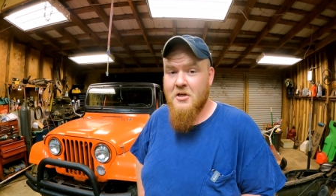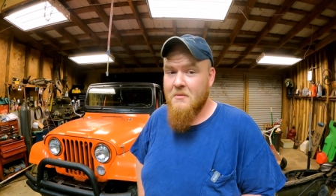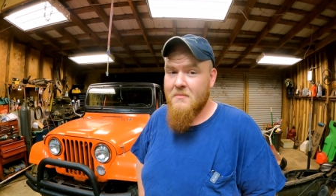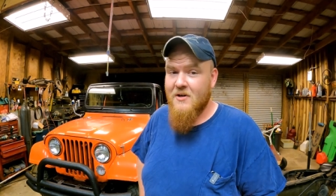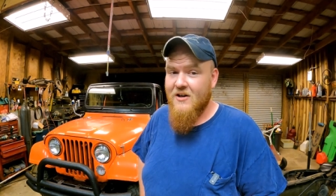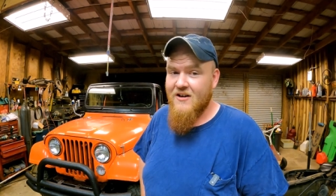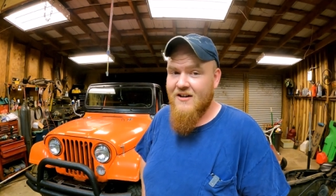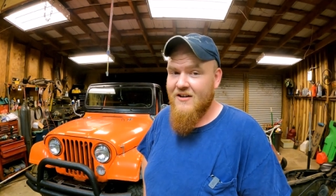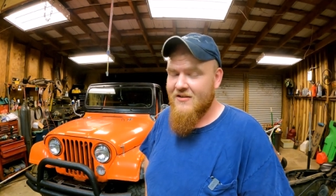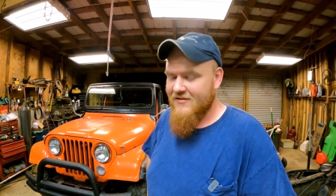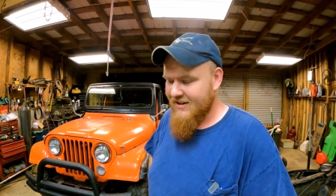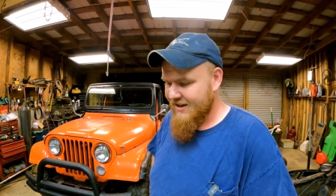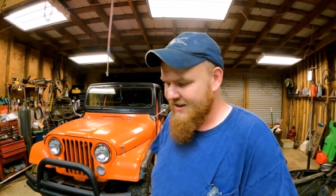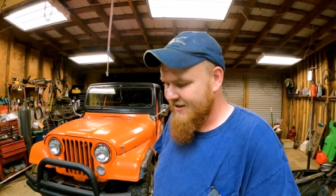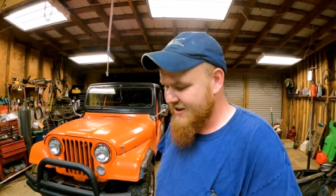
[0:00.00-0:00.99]
tomorrow,
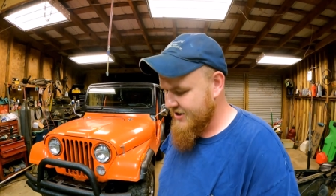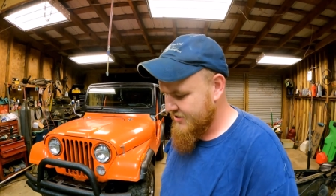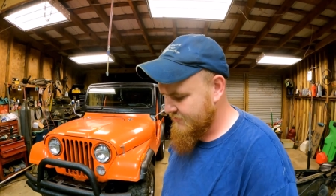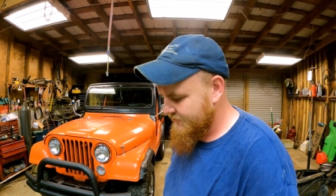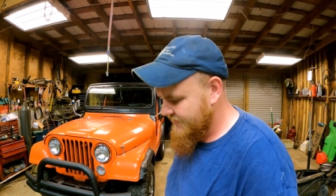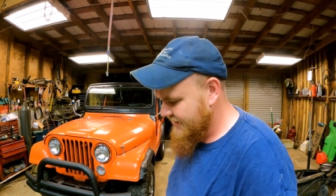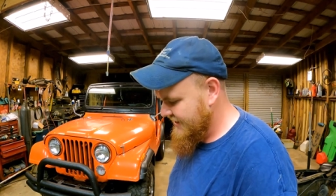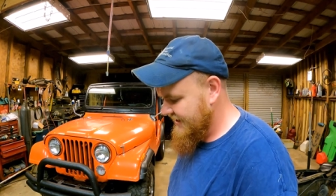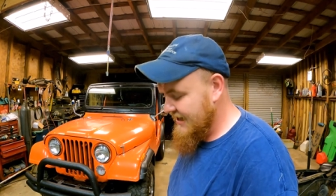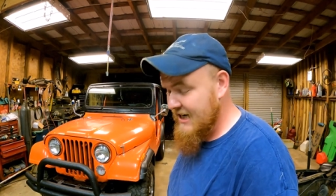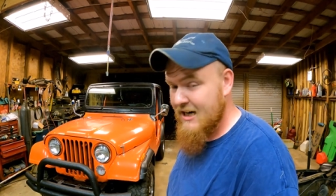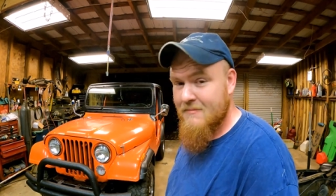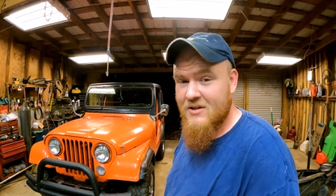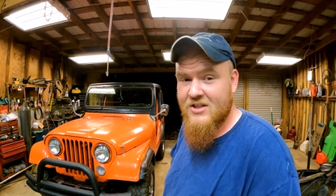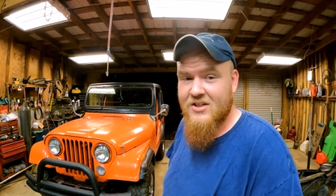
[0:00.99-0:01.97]
you know, because we're in the
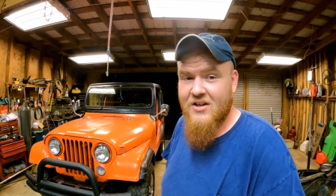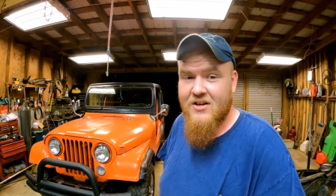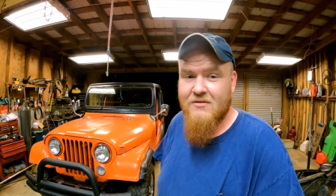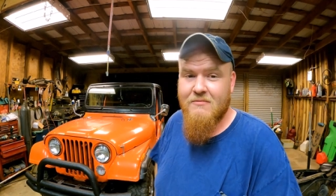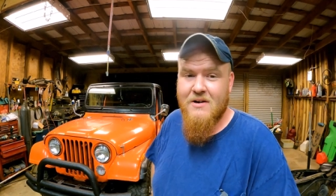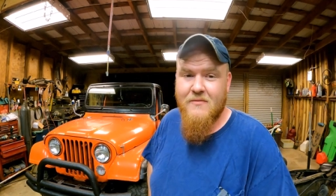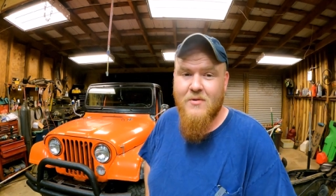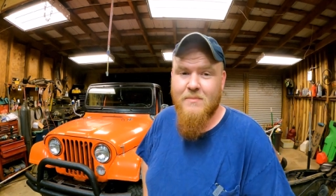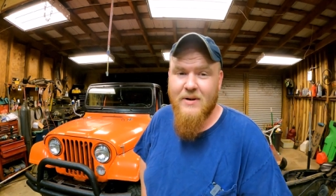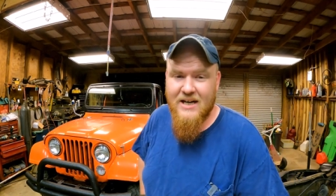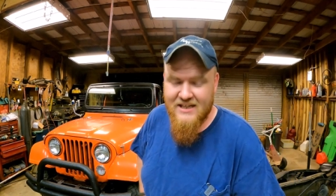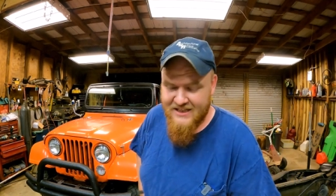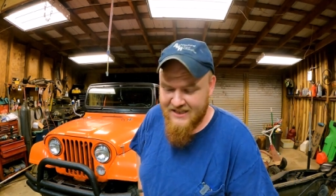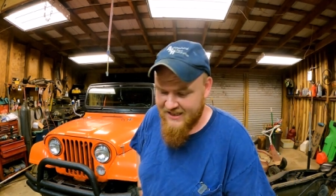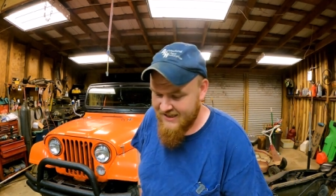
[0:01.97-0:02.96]
Amazon River
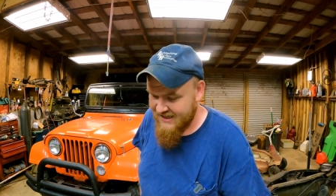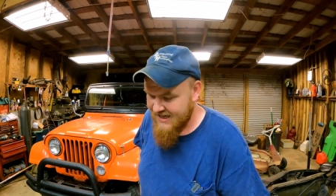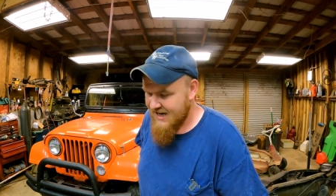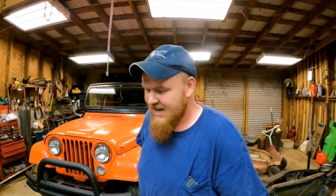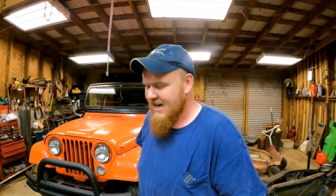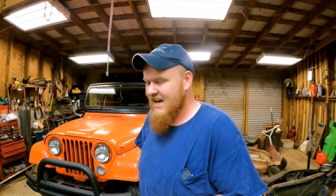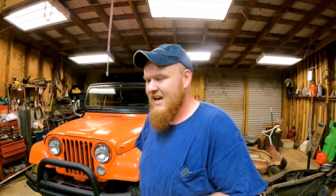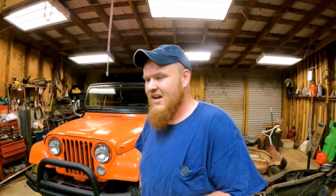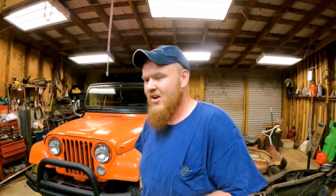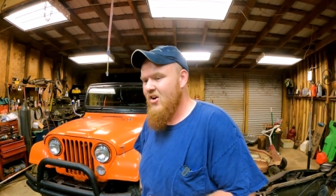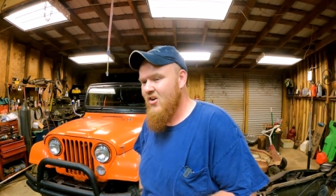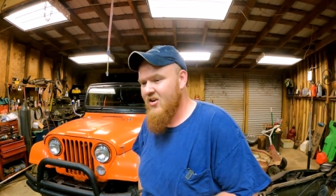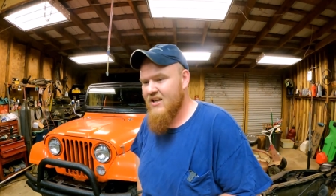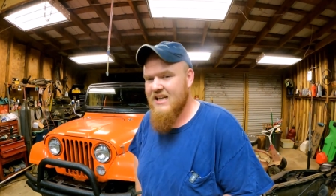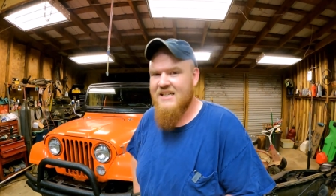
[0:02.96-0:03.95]
Basin and
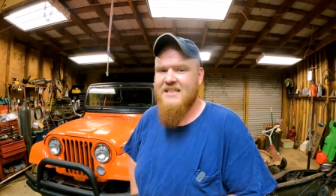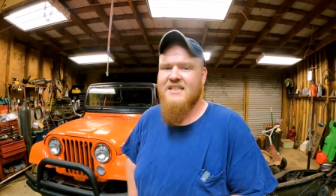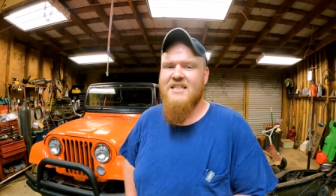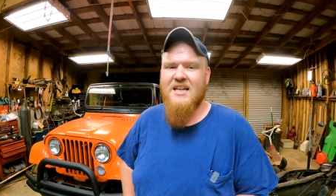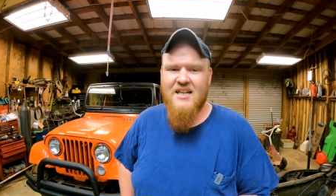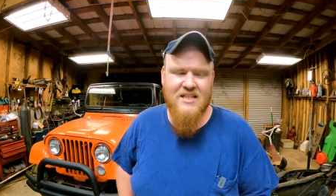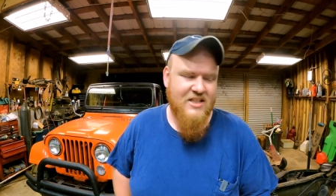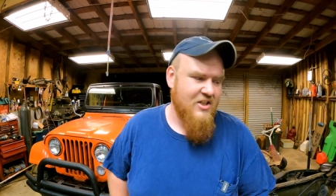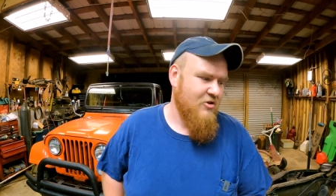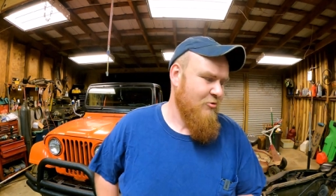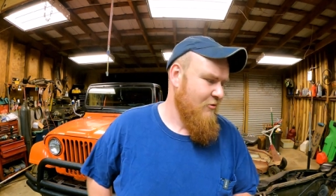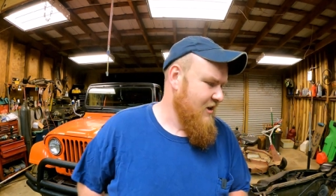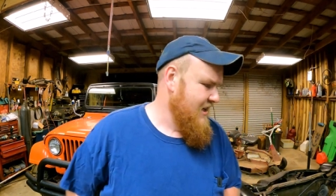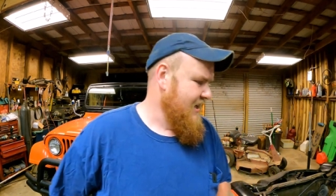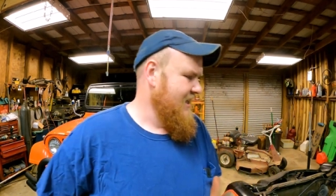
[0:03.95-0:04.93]
all it does is
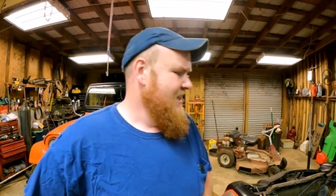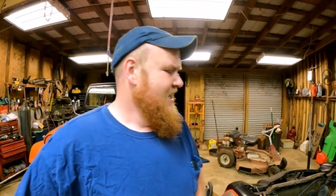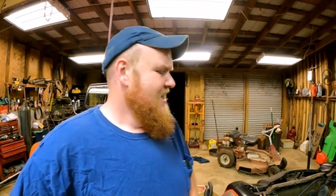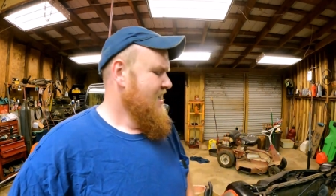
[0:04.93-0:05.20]
rain.